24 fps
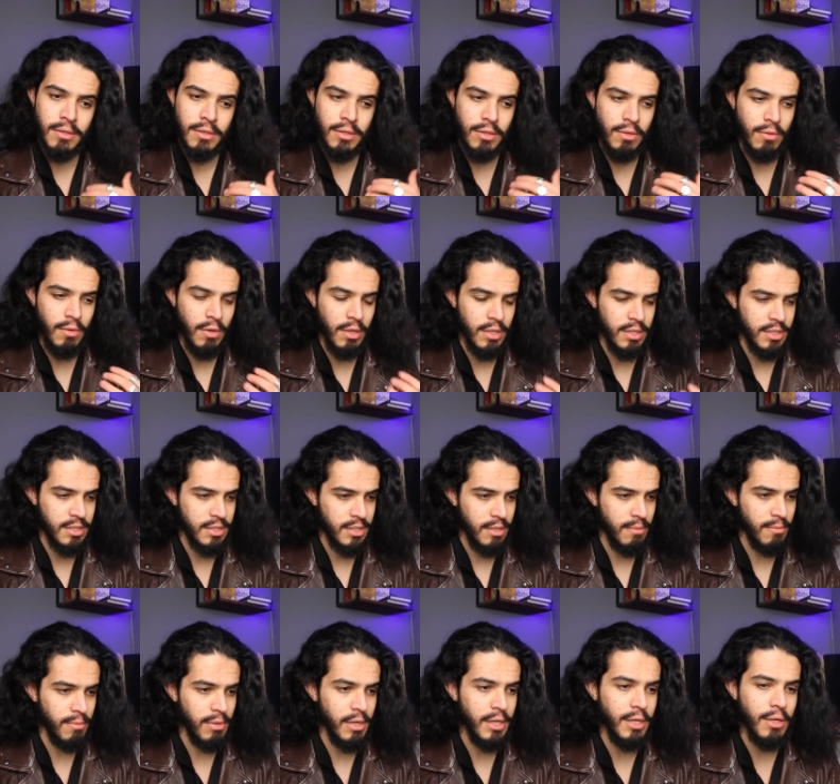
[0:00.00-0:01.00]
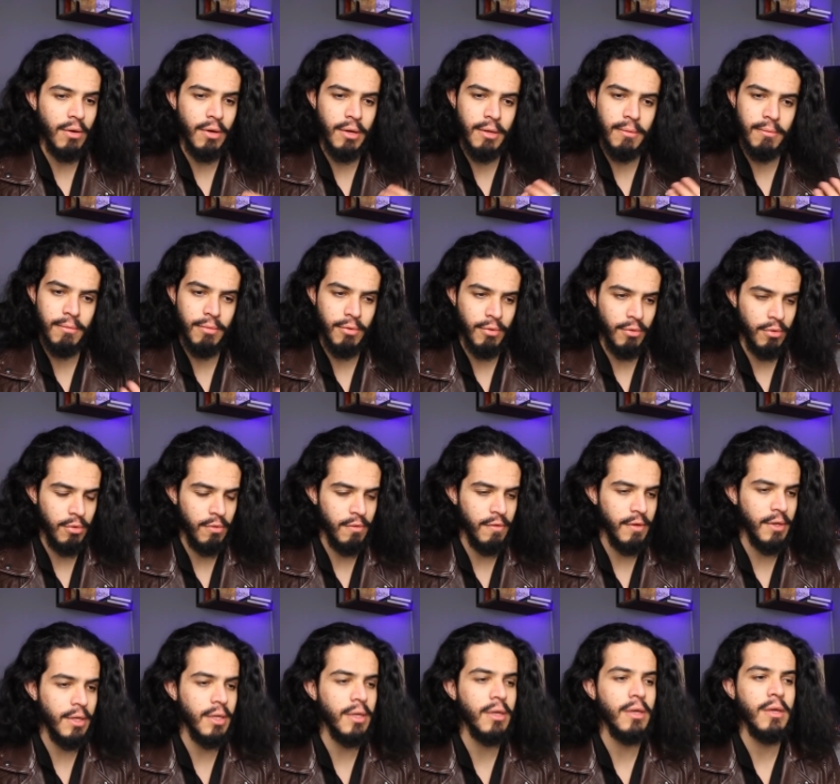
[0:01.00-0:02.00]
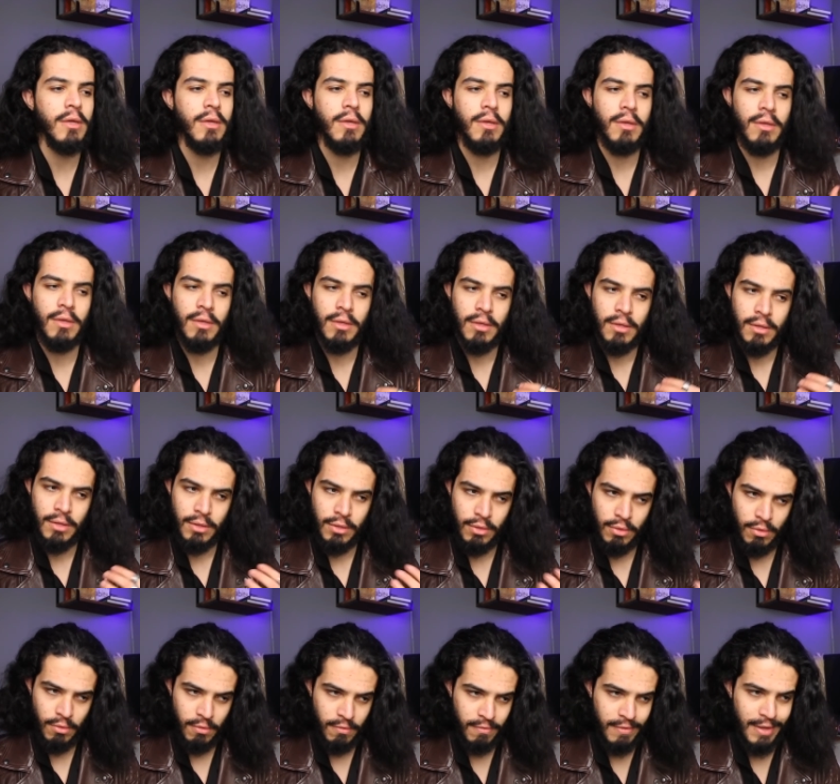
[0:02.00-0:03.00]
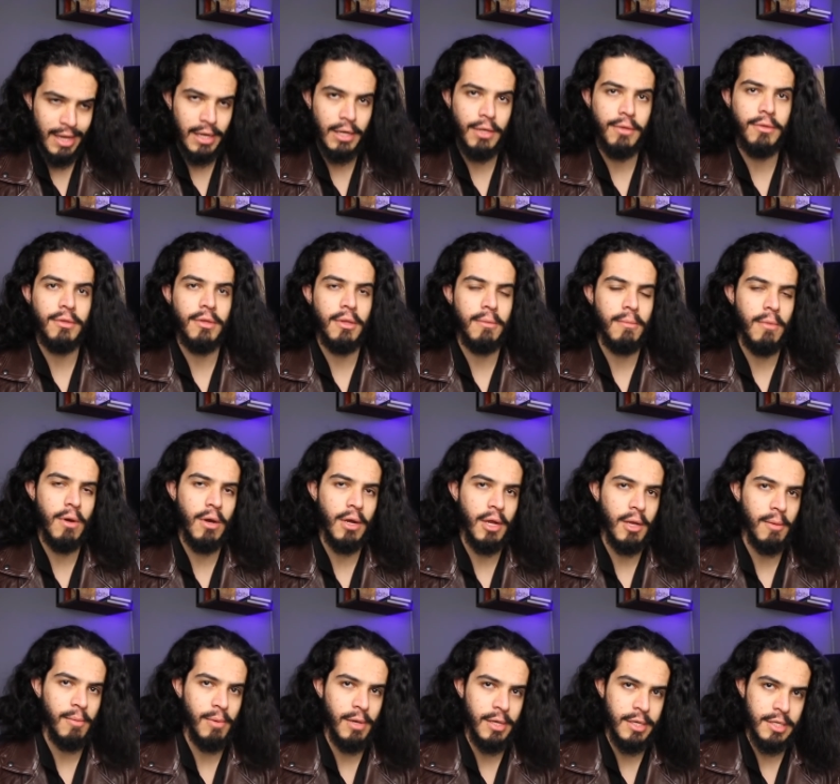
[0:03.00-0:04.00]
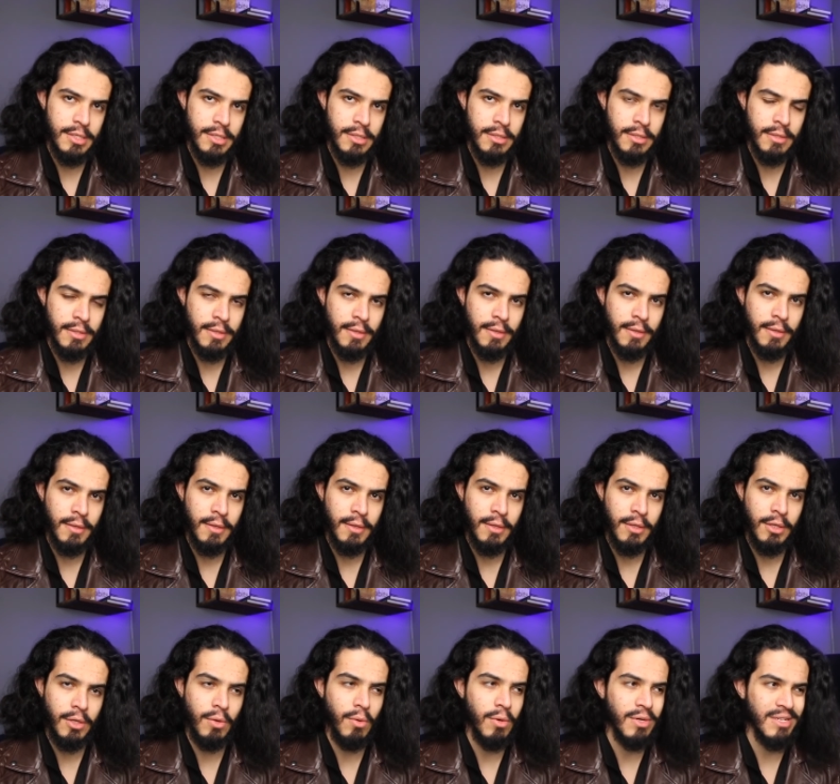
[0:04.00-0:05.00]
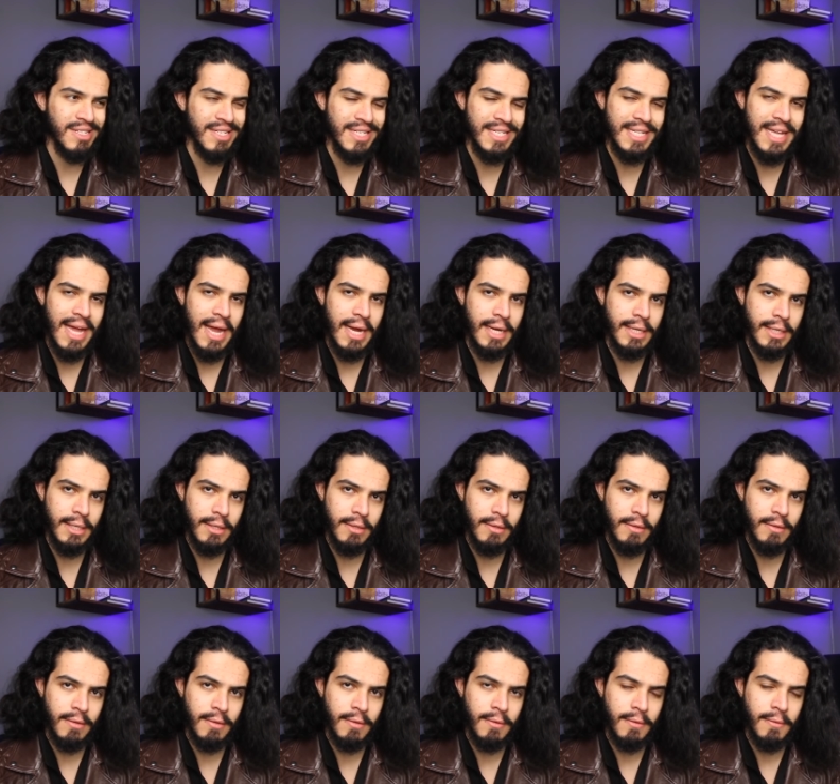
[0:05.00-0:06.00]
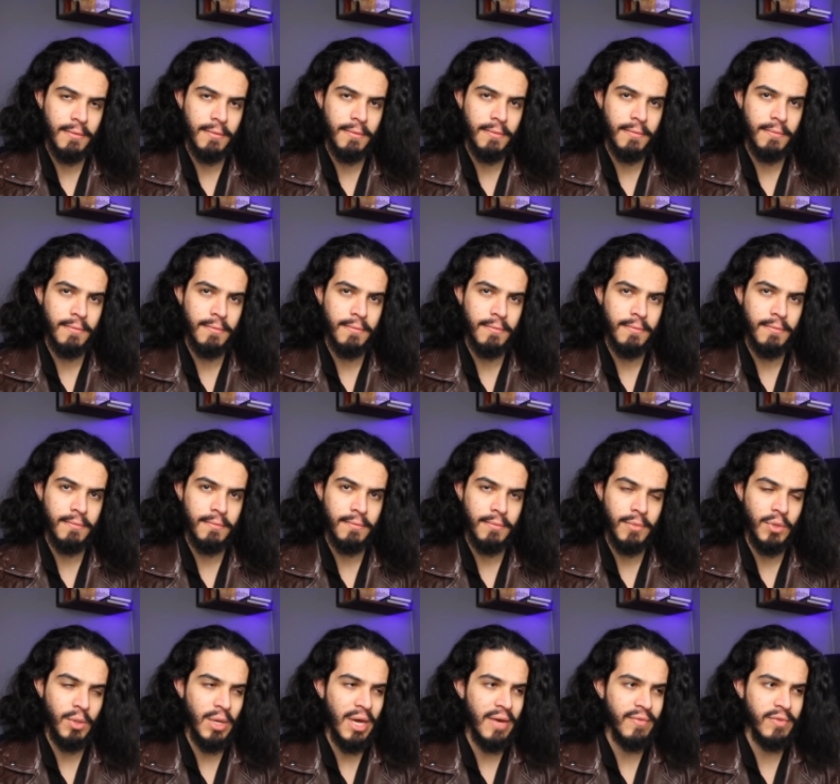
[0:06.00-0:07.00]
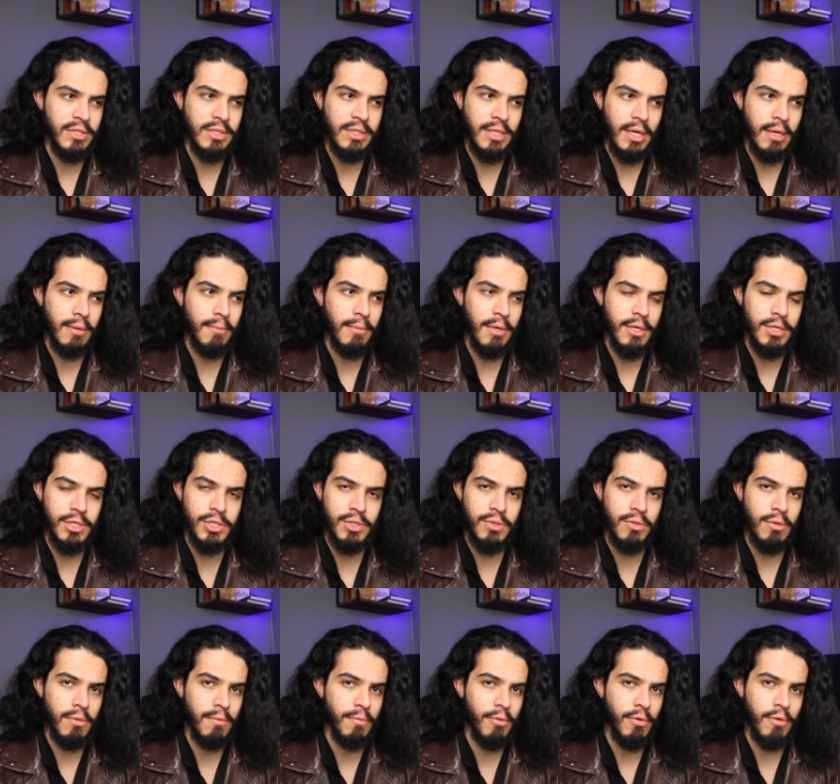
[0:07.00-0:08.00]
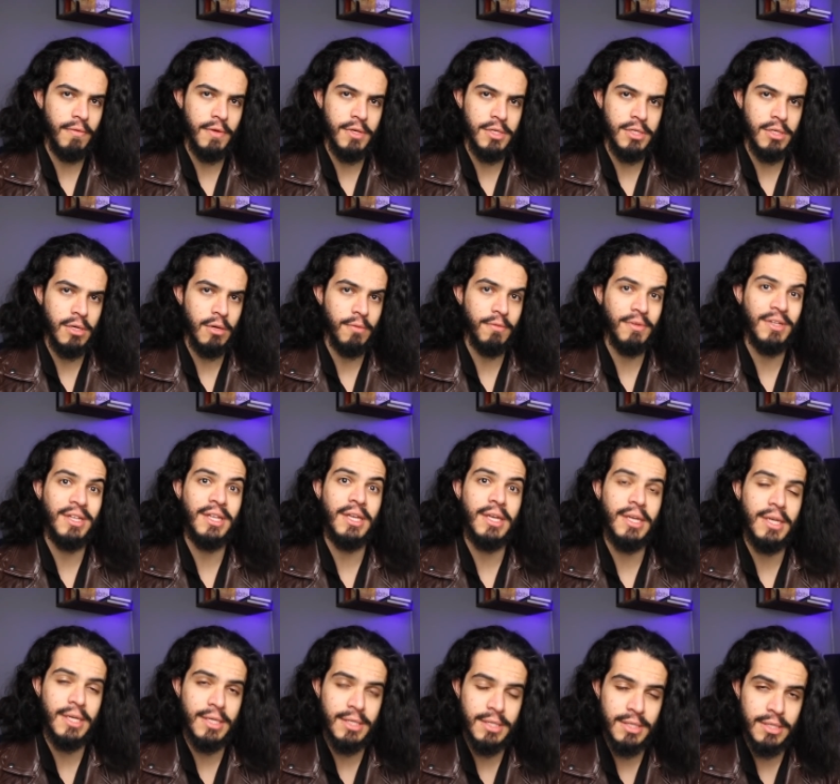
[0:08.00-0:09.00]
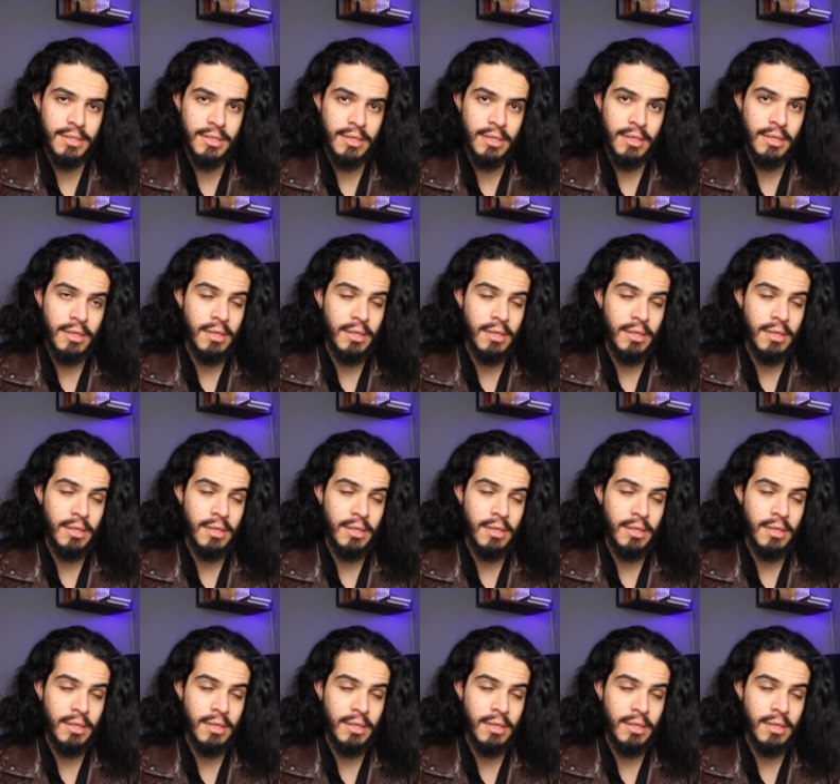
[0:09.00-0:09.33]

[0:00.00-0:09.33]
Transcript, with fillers: You are simply not improving your value to the marketplace. You are stagnant. You haven't done much to improve yourself in years.